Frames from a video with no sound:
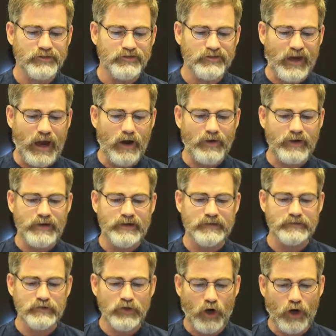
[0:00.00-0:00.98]
Saudi,
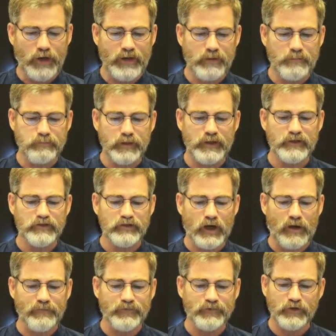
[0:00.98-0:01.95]
Qatari, and British
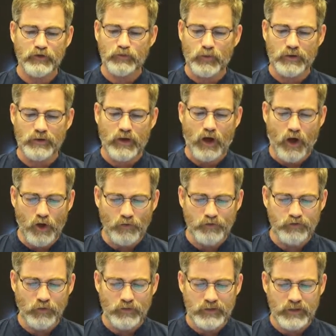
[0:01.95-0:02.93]
officers were
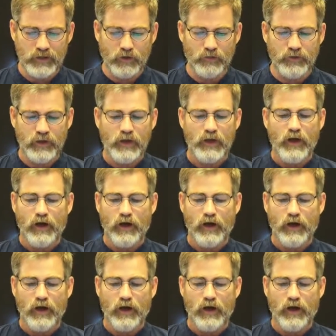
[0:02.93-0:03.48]
also killed,